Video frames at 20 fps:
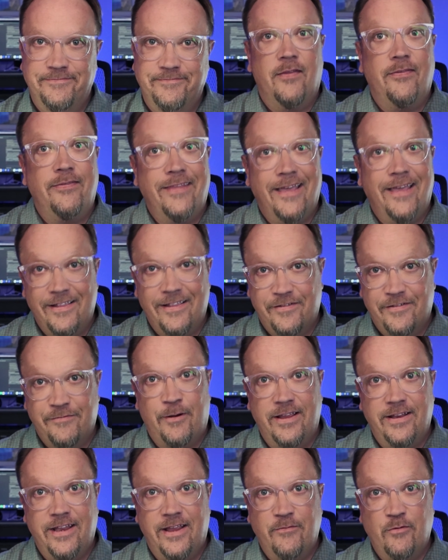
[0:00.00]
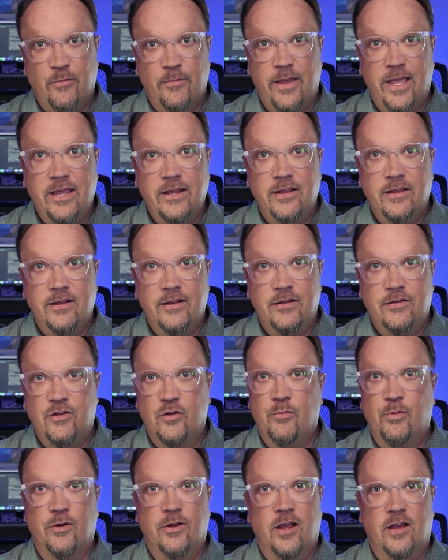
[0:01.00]
And that's why it never made it
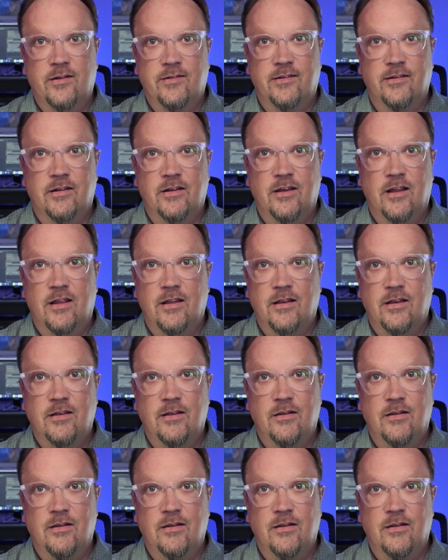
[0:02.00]
to production,